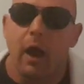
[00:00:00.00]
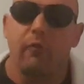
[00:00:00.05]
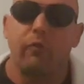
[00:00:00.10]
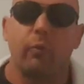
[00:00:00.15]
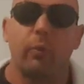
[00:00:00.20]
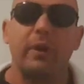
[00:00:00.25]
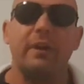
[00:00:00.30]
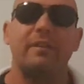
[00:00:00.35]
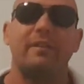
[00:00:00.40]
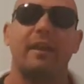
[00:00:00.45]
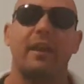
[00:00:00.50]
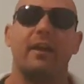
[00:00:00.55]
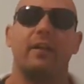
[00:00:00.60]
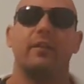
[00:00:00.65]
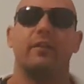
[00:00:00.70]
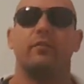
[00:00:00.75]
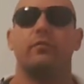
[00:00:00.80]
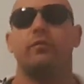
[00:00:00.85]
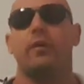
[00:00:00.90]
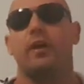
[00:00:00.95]
of
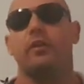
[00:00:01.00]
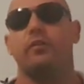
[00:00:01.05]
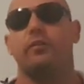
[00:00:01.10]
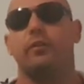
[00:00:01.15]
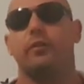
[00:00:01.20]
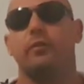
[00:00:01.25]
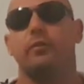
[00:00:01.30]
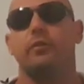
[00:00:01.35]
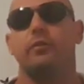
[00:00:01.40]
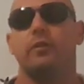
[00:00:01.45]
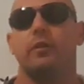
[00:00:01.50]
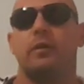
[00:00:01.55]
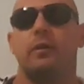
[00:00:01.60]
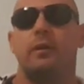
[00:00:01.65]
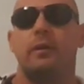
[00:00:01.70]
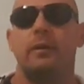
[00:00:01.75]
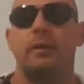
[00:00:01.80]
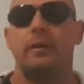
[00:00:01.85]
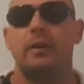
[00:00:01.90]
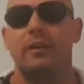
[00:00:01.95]
retail investors
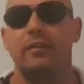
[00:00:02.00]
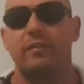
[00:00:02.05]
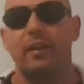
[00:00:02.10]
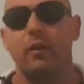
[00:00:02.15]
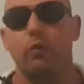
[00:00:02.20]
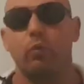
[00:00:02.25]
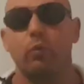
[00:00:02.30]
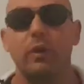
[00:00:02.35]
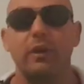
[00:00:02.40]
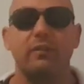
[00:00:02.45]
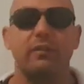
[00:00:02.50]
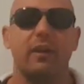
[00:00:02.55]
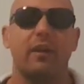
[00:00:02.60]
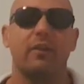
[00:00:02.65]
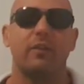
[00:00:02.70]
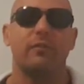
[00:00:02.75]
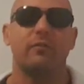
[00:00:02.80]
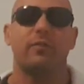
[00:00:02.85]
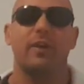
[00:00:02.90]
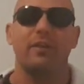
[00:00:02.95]
is that
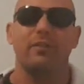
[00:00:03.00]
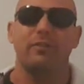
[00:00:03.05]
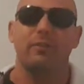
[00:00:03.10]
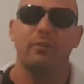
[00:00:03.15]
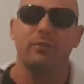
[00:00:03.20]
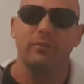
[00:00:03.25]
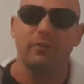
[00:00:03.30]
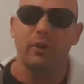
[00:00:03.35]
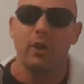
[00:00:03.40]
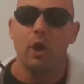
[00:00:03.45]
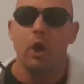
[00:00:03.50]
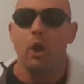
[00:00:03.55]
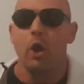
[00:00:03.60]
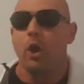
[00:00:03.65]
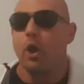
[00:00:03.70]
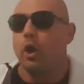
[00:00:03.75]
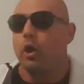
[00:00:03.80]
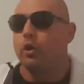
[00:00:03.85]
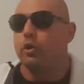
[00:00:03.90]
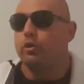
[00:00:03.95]
retail investors
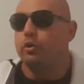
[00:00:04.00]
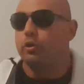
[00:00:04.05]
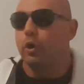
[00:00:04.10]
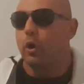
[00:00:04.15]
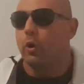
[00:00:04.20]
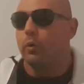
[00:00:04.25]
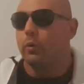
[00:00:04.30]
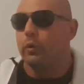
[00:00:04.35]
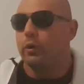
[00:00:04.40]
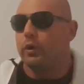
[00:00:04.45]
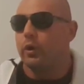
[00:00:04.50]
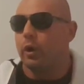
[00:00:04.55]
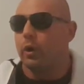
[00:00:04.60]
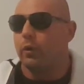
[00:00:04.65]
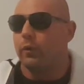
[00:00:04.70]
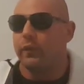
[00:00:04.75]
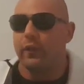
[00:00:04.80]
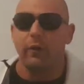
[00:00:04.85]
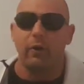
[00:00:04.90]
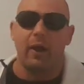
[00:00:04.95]
don't
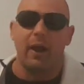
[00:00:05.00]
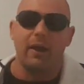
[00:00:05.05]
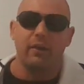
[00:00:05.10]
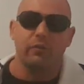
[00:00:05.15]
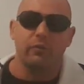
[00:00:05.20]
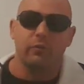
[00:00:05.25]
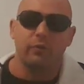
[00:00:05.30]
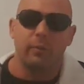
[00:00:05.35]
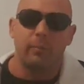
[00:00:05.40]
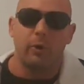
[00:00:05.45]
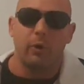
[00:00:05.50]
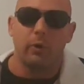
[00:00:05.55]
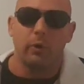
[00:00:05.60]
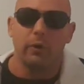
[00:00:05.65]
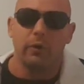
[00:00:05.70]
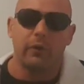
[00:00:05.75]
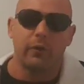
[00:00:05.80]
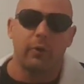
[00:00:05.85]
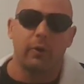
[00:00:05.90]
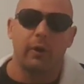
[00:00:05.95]
know their ass from a
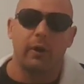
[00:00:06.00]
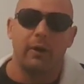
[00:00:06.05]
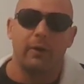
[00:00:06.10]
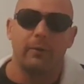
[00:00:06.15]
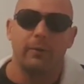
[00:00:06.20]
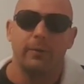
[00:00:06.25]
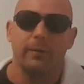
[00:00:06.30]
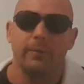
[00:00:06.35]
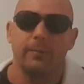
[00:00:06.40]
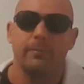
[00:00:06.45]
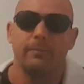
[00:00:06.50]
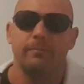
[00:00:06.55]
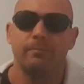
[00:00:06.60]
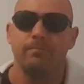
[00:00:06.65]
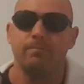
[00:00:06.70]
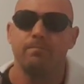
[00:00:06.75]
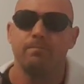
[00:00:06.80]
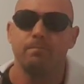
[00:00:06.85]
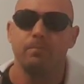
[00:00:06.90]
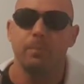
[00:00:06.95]
hole in the ground.
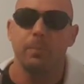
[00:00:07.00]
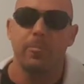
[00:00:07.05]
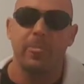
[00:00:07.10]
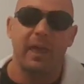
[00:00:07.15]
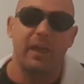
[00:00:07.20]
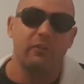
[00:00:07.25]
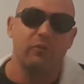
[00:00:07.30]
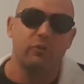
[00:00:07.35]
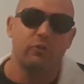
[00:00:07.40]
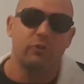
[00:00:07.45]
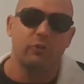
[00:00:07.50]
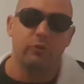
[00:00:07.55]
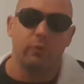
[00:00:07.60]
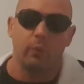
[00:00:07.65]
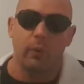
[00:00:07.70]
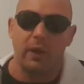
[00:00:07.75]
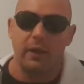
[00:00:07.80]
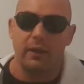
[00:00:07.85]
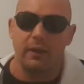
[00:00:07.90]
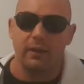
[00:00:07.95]
That's just the
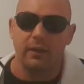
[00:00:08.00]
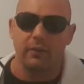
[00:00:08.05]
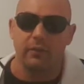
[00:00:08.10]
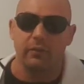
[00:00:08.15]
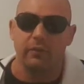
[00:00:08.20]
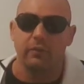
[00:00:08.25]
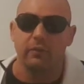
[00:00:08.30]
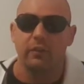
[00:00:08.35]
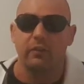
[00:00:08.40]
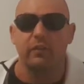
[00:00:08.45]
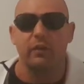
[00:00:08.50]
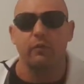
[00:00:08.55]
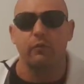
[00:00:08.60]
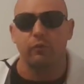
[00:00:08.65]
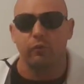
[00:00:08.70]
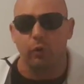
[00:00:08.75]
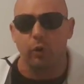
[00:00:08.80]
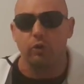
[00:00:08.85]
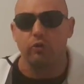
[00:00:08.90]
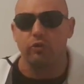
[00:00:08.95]
way it is. It's
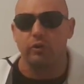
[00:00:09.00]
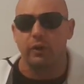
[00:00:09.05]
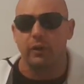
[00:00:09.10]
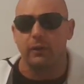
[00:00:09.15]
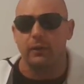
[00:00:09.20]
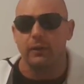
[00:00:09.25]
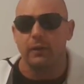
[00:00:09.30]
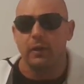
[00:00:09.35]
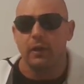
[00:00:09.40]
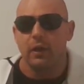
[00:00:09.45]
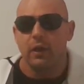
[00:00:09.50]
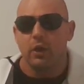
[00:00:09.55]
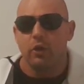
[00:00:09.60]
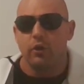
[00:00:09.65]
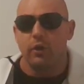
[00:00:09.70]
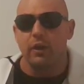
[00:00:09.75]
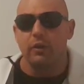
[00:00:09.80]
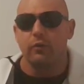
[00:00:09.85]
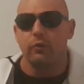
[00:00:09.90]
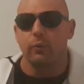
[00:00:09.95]
unfortunate
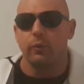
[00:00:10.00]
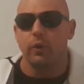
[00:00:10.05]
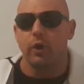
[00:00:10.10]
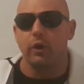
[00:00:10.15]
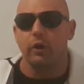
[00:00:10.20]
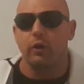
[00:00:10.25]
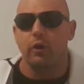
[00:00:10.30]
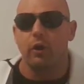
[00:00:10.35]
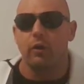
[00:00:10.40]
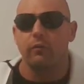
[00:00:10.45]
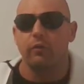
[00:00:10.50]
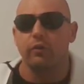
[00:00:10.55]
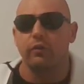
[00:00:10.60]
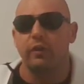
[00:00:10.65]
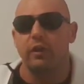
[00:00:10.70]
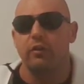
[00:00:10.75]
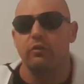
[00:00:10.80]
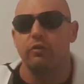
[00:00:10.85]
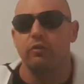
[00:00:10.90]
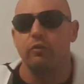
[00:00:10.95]
you get into a lot of
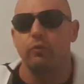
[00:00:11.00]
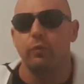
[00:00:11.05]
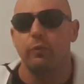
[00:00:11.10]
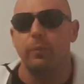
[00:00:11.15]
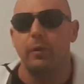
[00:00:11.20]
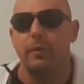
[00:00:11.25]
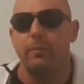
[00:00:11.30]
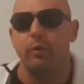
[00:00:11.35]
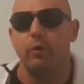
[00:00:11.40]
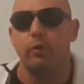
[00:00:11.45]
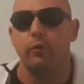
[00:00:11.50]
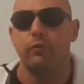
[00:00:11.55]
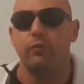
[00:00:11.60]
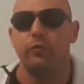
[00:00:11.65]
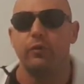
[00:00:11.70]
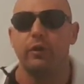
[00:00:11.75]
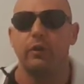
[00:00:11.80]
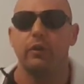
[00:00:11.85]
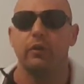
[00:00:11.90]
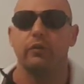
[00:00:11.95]
conversations with people who
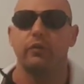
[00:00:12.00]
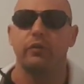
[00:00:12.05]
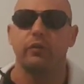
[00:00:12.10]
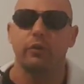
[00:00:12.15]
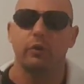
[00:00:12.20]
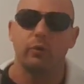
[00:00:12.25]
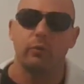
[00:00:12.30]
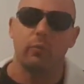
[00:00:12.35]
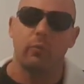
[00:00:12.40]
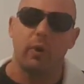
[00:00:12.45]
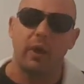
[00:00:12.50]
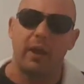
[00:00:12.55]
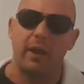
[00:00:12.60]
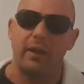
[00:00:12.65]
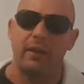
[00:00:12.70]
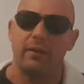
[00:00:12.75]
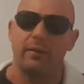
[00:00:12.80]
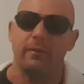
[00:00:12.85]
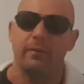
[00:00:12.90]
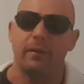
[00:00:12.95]
feel a certain
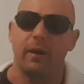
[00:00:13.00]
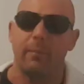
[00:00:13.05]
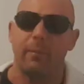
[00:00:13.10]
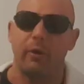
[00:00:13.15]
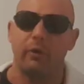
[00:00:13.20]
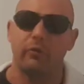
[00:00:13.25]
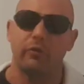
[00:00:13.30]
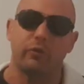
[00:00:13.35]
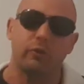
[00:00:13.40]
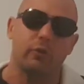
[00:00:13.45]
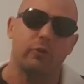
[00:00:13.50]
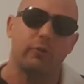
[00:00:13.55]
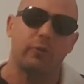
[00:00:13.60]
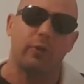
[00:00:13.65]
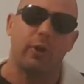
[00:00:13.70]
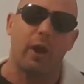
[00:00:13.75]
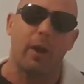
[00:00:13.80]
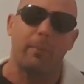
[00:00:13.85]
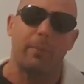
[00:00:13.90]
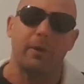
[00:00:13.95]
way about a certain
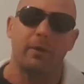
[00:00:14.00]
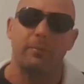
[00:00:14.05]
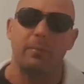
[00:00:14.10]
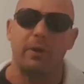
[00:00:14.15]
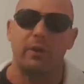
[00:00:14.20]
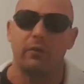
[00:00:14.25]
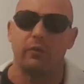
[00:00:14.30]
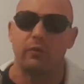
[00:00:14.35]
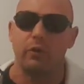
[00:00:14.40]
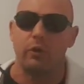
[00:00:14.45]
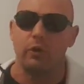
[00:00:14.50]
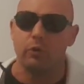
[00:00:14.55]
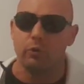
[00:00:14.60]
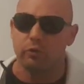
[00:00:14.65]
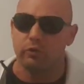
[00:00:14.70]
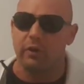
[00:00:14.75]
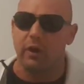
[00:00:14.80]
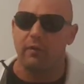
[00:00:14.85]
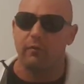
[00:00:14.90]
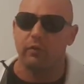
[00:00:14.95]
topic because the
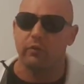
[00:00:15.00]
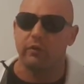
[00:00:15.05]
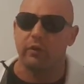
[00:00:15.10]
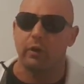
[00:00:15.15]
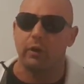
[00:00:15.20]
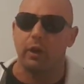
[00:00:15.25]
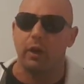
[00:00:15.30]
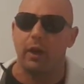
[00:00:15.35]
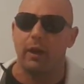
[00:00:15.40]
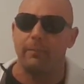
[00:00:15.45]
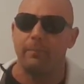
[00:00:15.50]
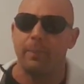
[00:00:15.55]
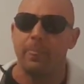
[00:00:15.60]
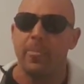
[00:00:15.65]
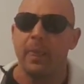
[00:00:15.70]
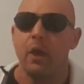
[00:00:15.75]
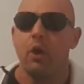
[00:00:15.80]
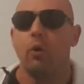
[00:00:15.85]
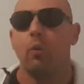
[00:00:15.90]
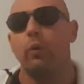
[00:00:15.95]
news covers it a lot.
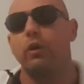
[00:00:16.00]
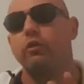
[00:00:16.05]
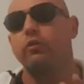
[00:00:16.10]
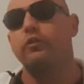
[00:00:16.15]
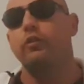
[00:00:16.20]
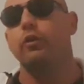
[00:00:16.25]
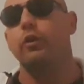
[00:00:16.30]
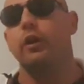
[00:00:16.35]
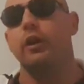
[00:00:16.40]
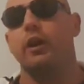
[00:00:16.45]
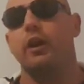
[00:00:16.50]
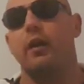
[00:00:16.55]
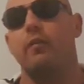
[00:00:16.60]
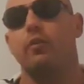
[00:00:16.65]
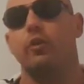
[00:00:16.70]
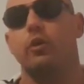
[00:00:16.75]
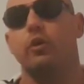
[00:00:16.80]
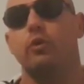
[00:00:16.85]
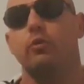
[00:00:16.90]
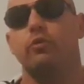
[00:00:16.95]
We're still going to
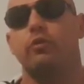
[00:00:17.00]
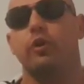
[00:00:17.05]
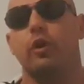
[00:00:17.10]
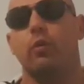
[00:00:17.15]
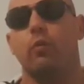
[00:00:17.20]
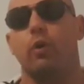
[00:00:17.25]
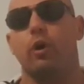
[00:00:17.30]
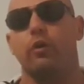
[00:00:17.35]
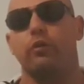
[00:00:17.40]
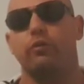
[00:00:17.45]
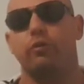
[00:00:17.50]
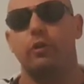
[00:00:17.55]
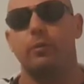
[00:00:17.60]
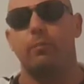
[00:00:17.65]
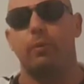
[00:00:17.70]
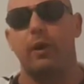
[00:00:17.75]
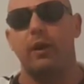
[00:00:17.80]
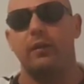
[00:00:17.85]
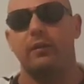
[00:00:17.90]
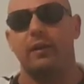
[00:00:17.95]
cover the news here at Wall
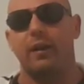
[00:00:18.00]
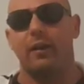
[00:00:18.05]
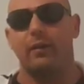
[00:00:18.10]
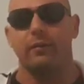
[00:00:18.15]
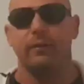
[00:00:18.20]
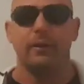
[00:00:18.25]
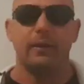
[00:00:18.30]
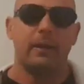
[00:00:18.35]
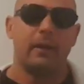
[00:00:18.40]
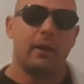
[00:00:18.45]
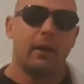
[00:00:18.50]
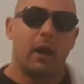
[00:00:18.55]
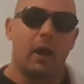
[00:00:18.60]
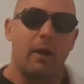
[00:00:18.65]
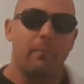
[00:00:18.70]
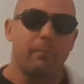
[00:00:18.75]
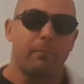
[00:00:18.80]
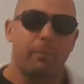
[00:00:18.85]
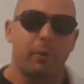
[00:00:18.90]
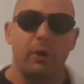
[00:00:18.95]
Street Breakdown.
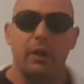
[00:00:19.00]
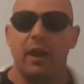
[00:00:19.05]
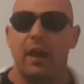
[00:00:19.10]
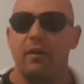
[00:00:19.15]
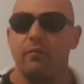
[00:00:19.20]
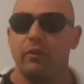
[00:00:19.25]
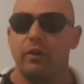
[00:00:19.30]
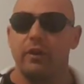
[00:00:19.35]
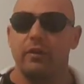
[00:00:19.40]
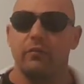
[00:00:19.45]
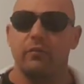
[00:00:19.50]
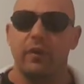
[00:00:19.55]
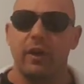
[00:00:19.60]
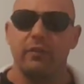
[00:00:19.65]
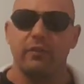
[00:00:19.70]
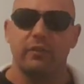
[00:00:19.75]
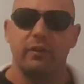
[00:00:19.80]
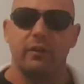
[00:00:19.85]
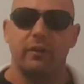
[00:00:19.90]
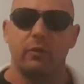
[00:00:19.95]
I'm pretty heavily
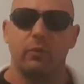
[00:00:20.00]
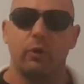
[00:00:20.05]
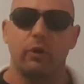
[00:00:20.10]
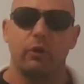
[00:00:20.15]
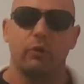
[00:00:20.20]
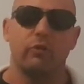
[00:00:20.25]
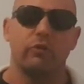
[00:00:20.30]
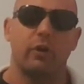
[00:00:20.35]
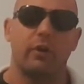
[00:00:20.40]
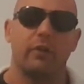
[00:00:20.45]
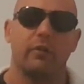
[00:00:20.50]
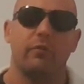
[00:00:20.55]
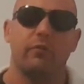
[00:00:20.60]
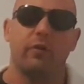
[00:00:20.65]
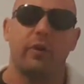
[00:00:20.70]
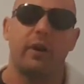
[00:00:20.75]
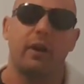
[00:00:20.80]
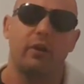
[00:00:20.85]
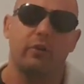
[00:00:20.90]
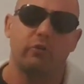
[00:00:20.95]
invested in what goes on in the
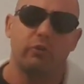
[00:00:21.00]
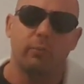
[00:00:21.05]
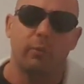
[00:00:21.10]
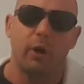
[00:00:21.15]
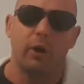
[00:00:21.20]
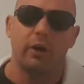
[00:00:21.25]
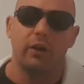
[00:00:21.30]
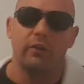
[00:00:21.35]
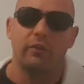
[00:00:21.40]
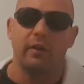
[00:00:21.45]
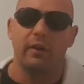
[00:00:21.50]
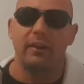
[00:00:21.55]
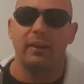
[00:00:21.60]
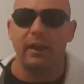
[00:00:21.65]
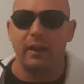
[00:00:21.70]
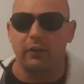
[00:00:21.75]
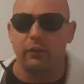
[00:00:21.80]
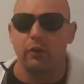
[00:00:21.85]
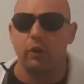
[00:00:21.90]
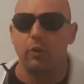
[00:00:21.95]
financial markets. I'd
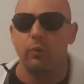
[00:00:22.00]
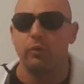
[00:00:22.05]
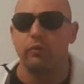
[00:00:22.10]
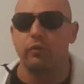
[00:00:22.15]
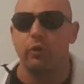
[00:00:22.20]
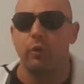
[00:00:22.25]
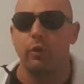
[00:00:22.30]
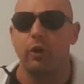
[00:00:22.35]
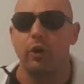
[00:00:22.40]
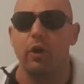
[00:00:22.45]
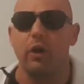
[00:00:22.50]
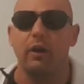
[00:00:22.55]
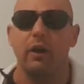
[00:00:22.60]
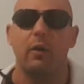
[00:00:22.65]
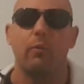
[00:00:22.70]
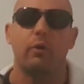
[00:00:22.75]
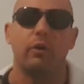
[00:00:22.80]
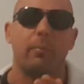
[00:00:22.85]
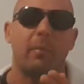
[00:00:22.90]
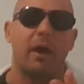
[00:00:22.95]
like to know what's going on.
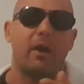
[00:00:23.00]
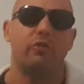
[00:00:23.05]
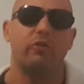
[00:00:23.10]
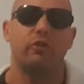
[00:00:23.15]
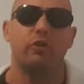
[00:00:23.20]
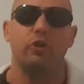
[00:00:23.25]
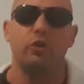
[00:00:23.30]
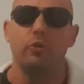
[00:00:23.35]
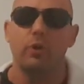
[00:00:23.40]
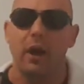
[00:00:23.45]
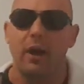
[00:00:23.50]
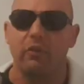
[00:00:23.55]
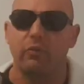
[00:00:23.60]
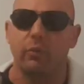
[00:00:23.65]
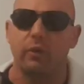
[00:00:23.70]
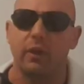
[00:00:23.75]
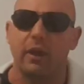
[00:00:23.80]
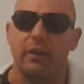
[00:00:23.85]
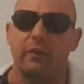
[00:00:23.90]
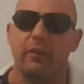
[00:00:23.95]
I would imagine you
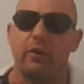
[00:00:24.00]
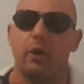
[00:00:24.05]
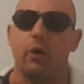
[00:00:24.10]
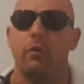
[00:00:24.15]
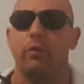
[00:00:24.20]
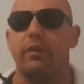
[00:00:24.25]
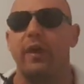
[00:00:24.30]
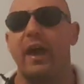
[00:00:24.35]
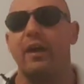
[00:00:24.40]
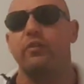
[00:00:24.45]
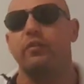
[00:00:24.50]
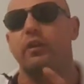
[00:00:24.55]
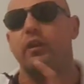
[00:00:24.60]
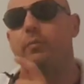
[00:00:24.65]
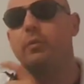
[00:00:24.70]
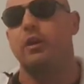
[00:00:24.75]
guys would like to know. That's